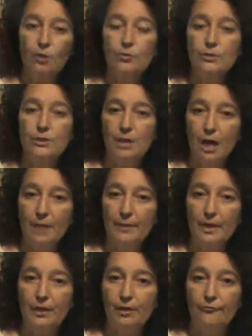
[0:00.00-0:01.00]
was
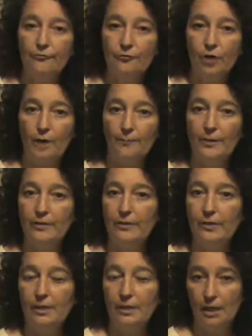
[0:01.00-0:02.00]
coming from
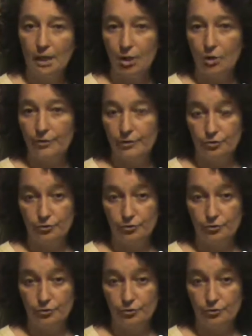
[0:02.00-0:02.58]
the